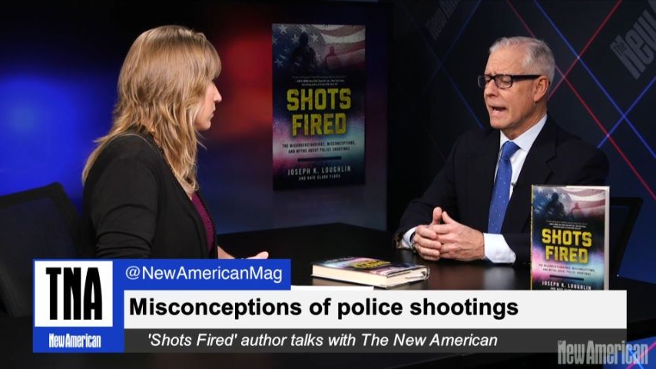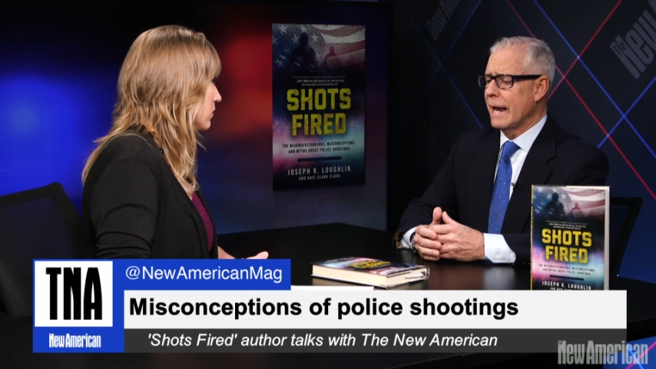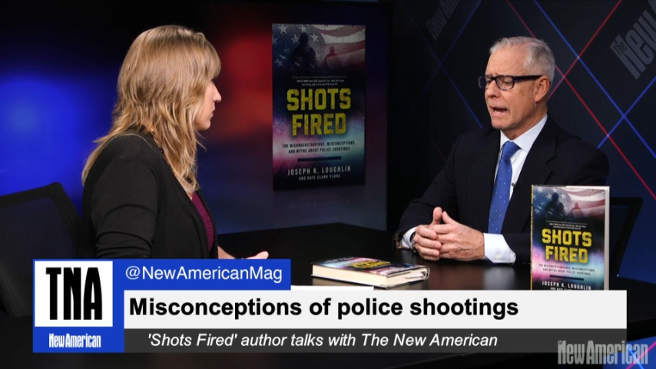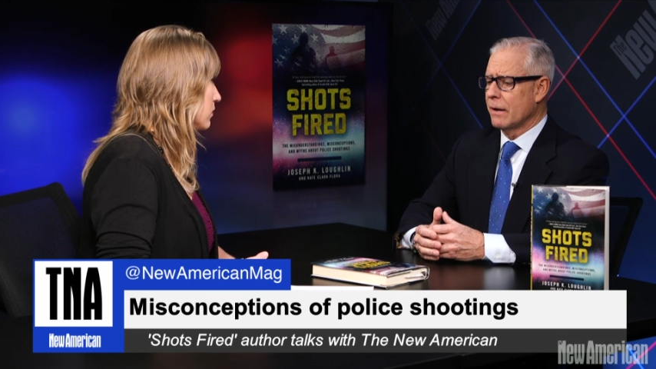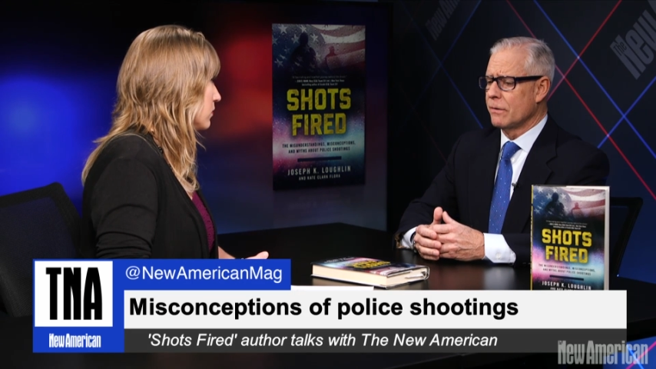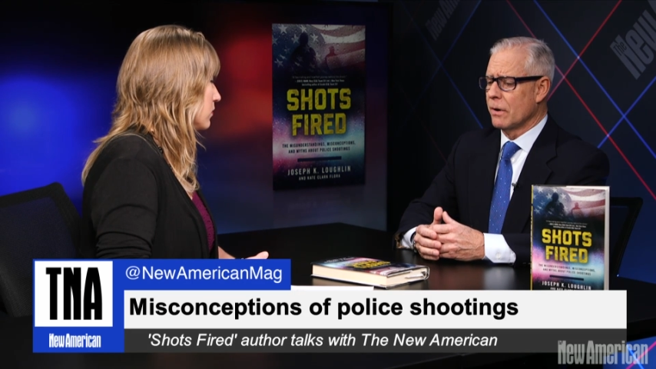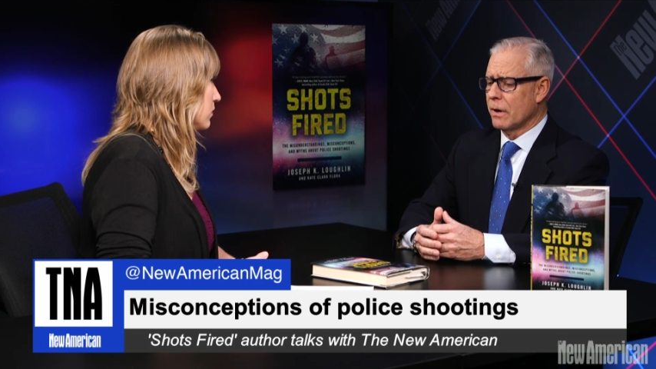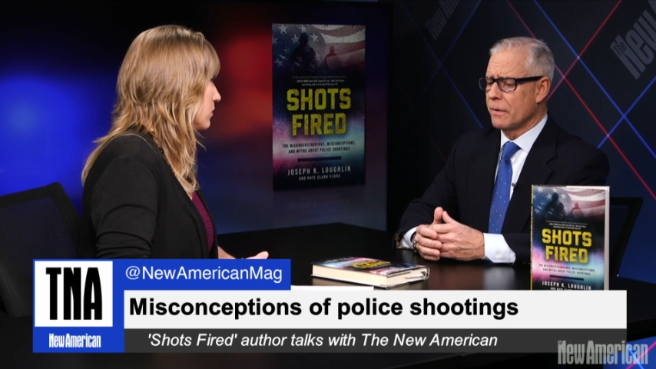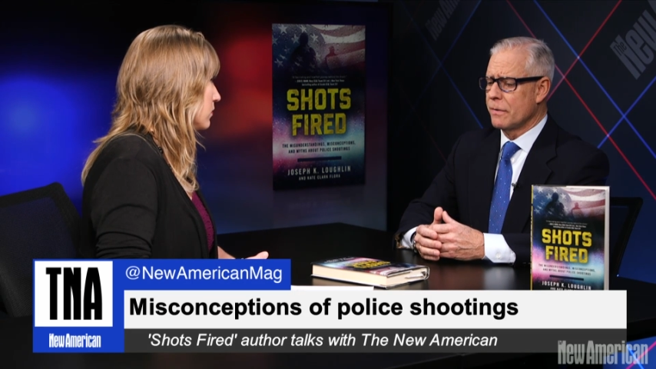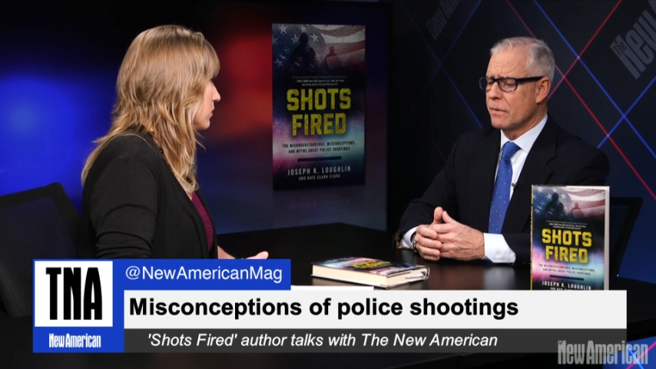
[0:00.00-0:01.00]
And
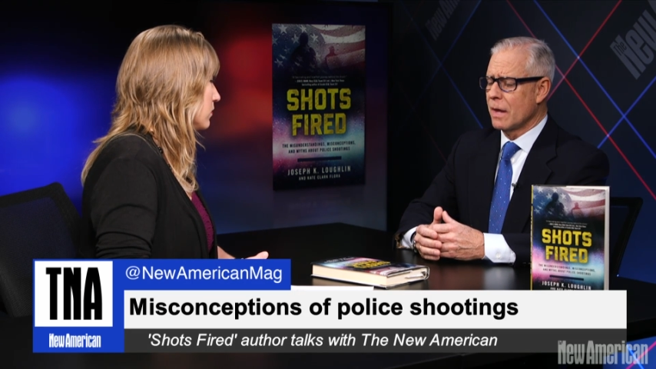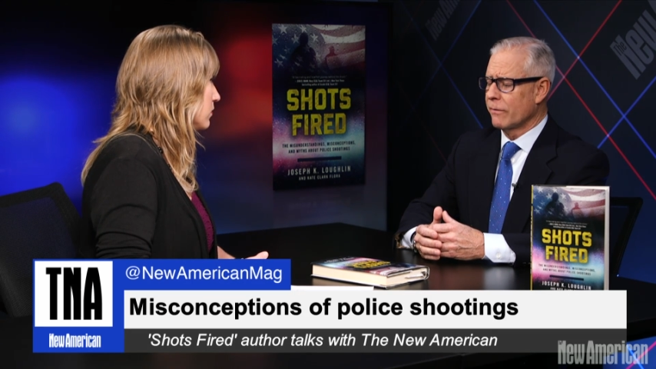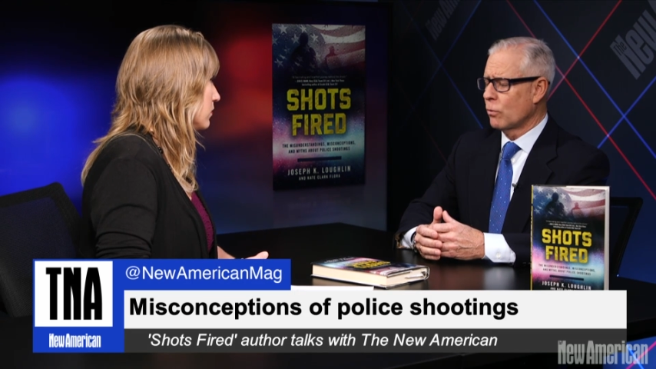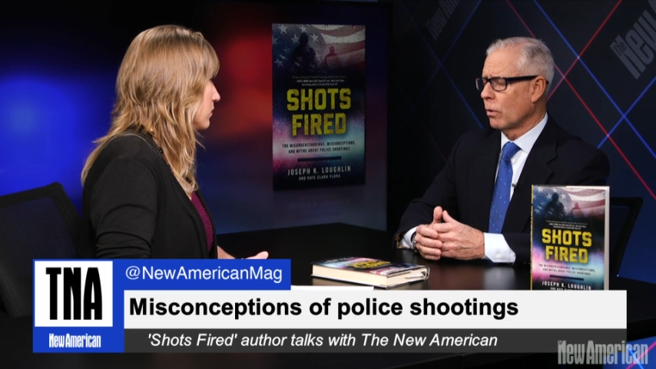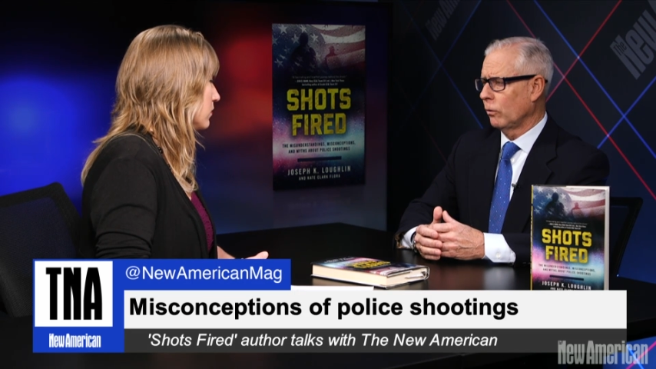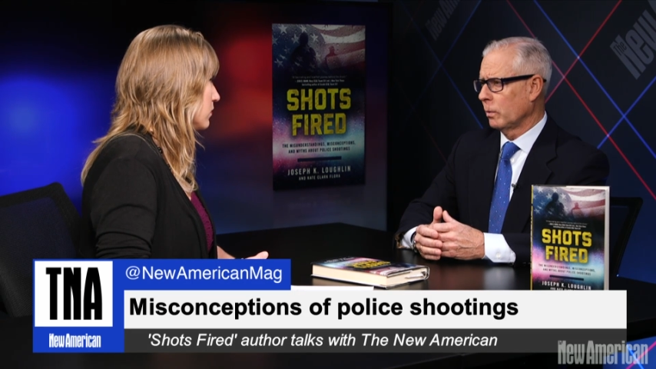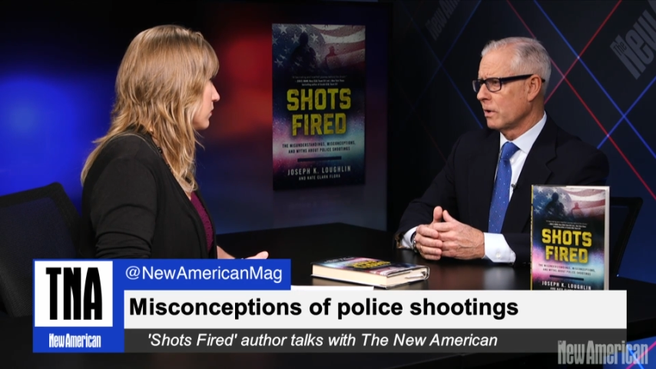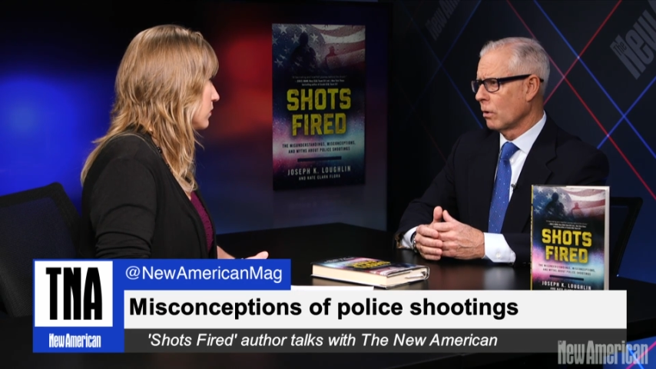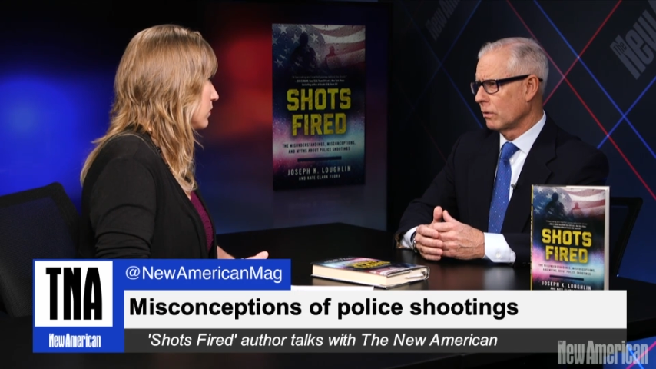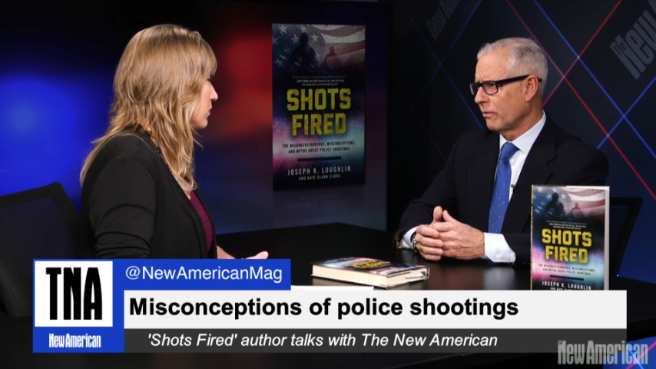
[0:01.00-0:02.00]
then, of course, we
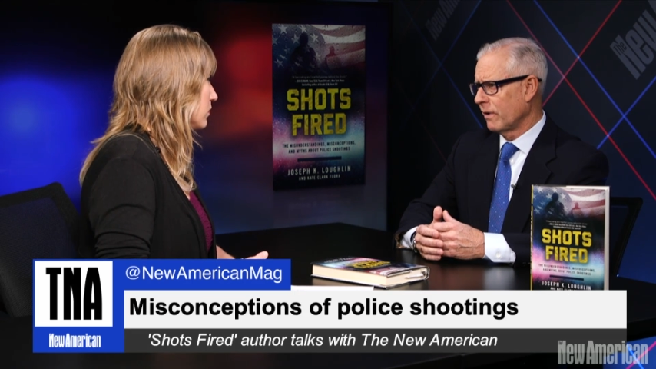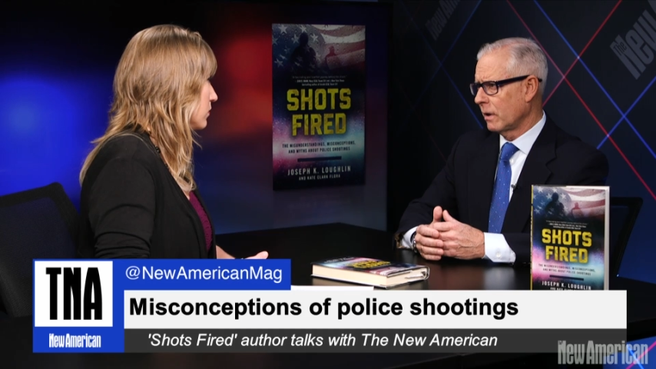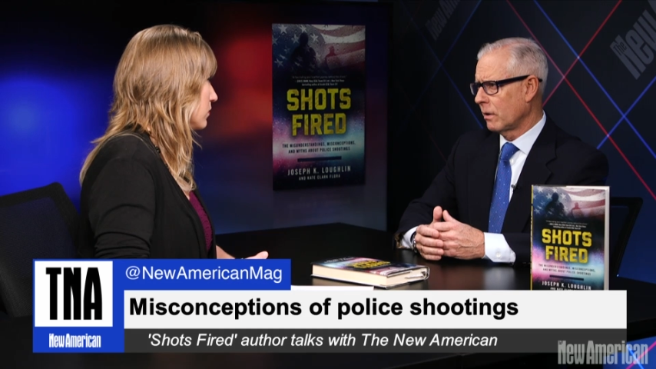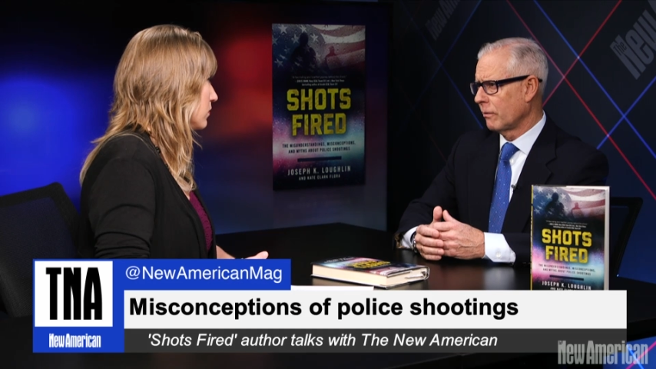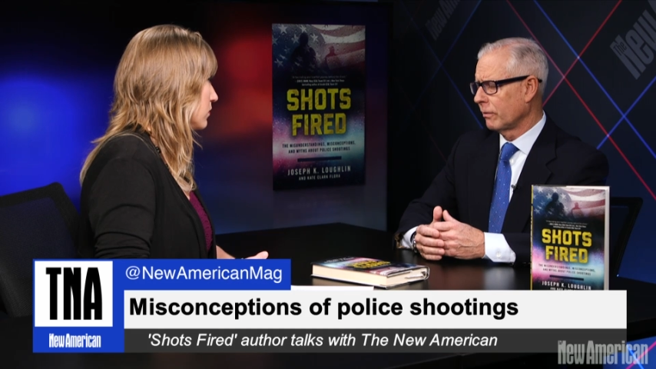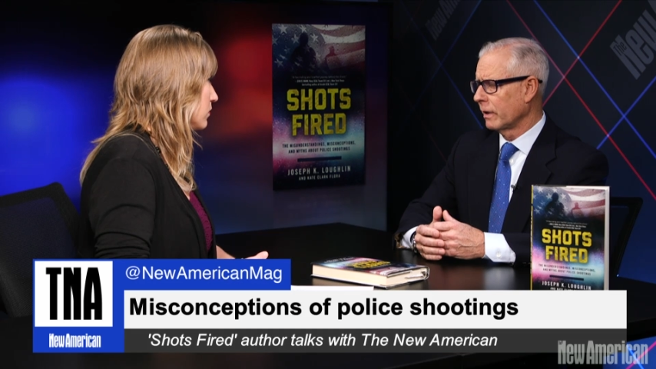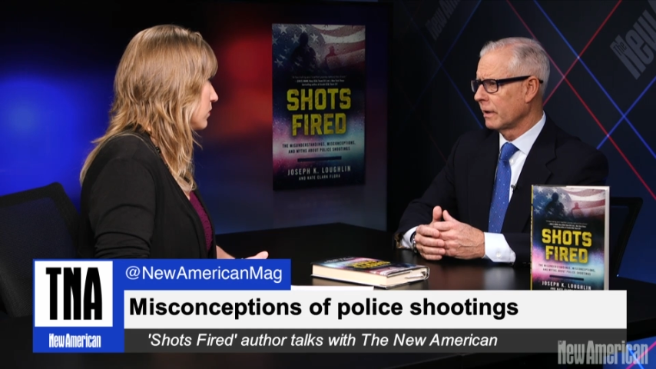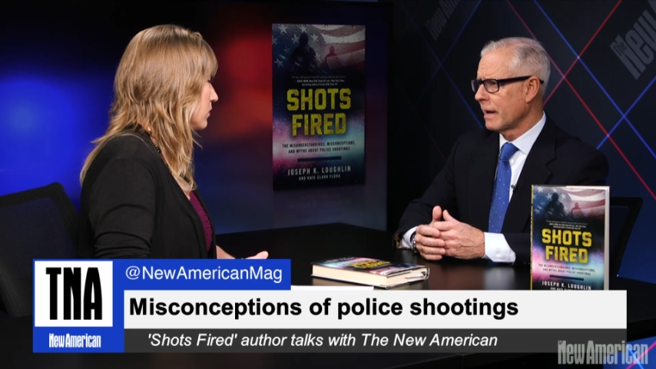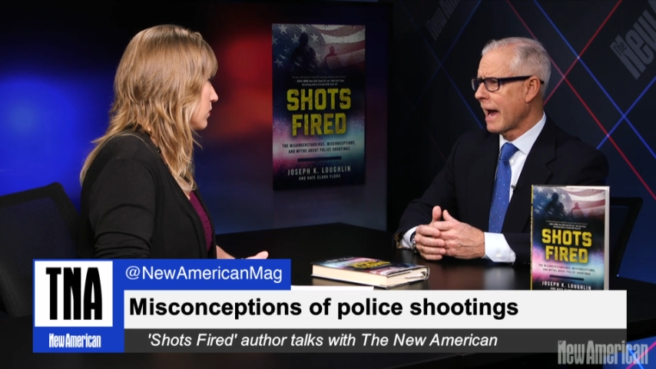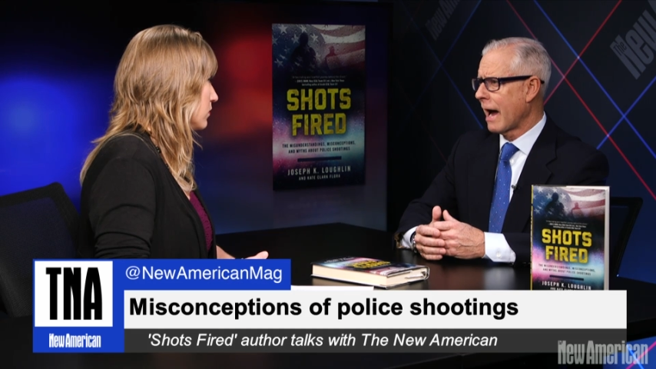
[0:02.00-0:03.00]
know definitively
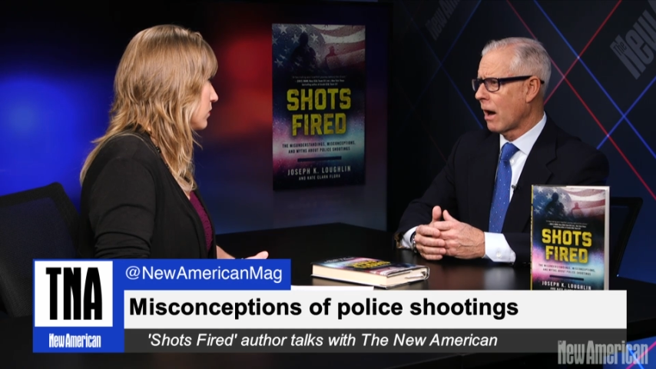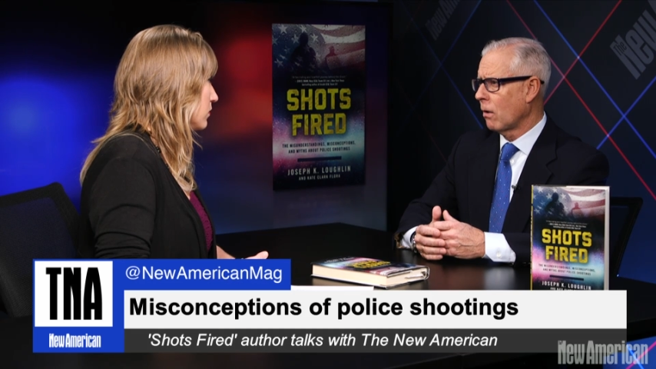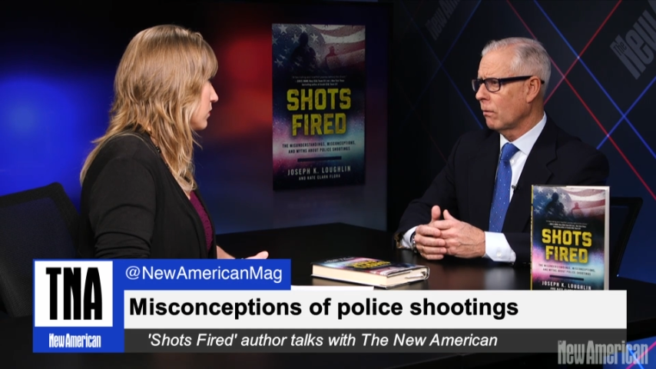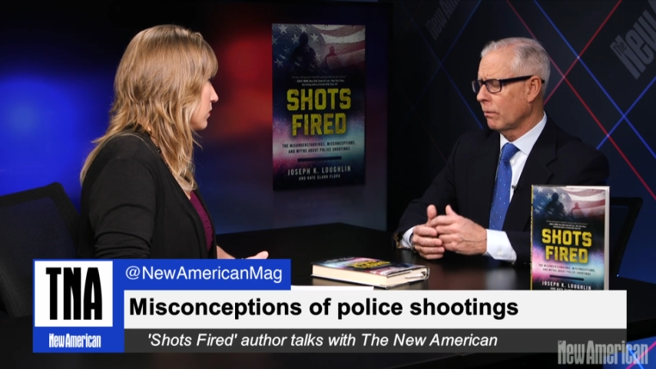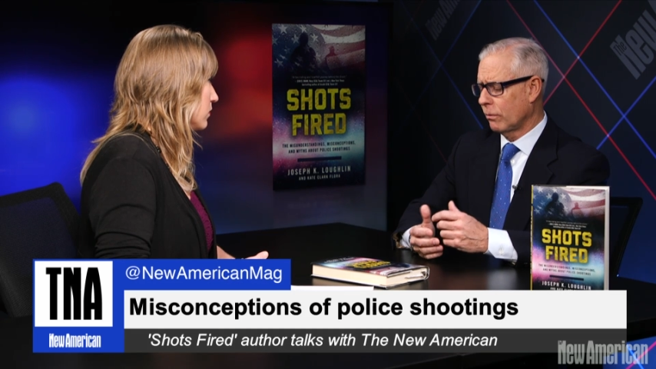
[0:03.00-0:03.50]
now,